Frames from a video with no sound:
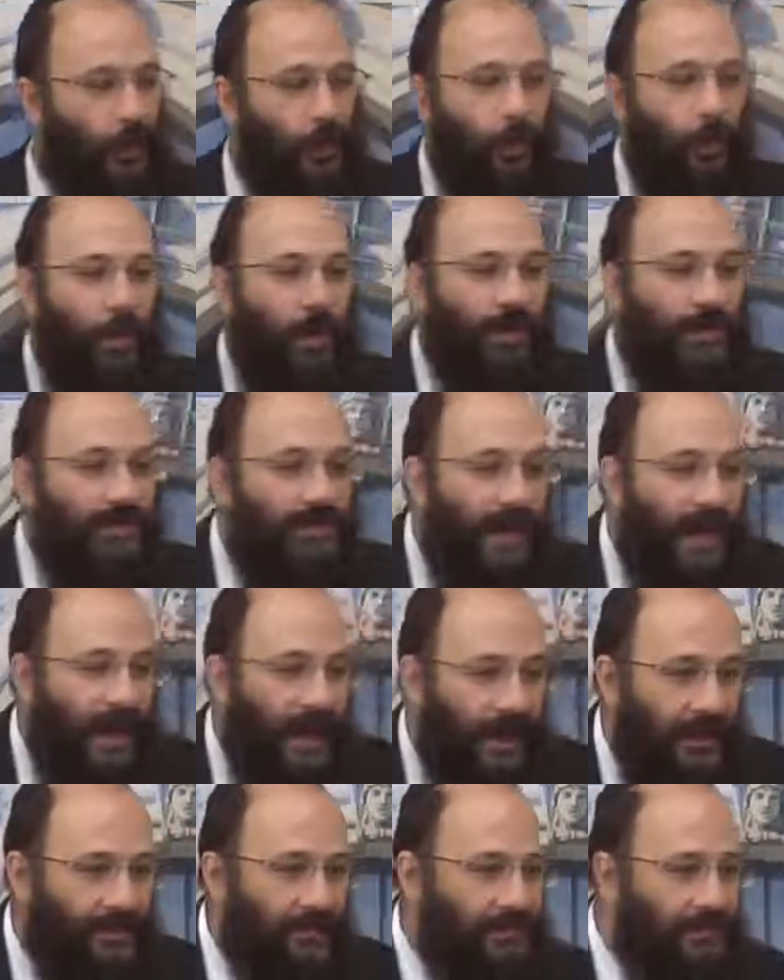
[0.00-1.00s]
What are the
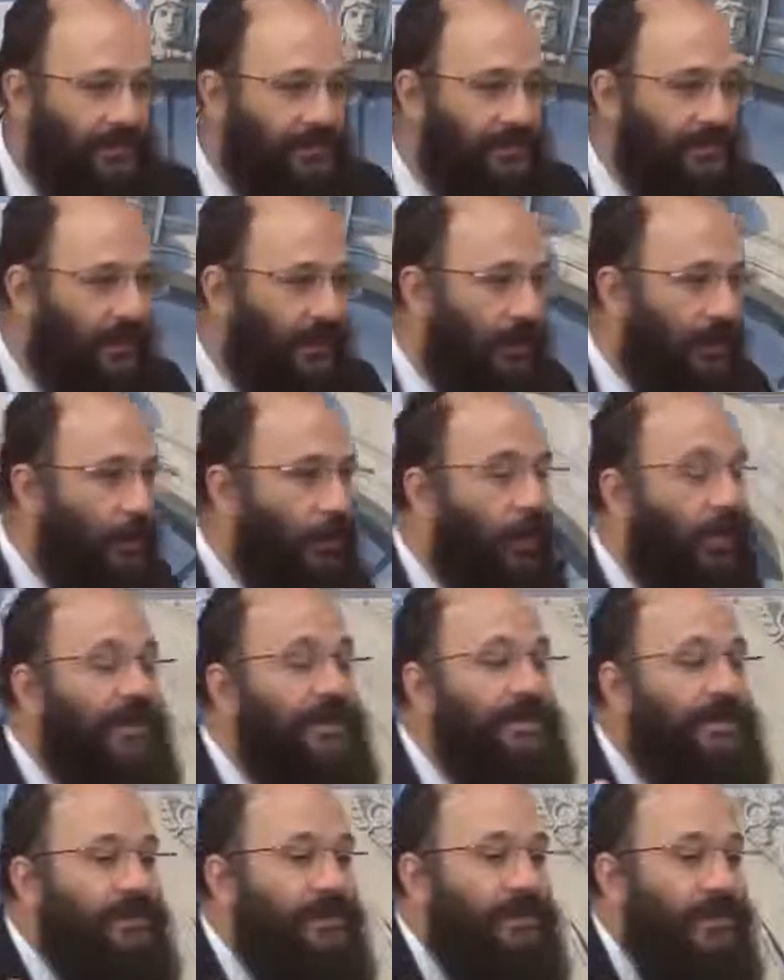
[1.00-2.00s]
hands? What
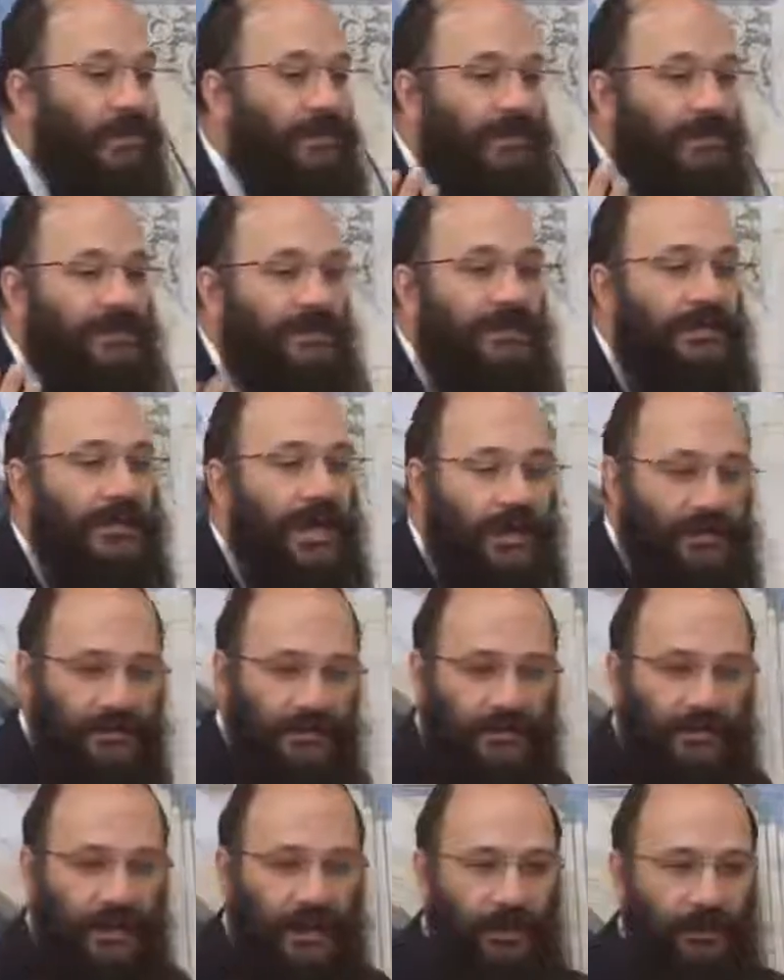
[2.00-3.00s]
does it mean, Netilat
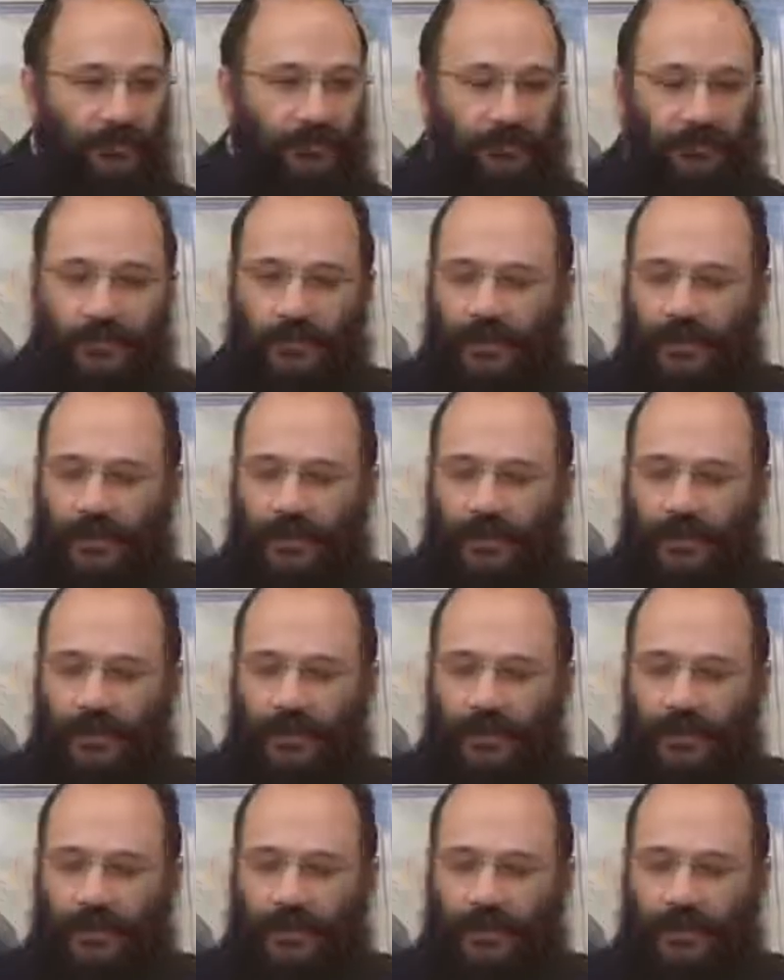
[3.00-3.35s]
Yadayim?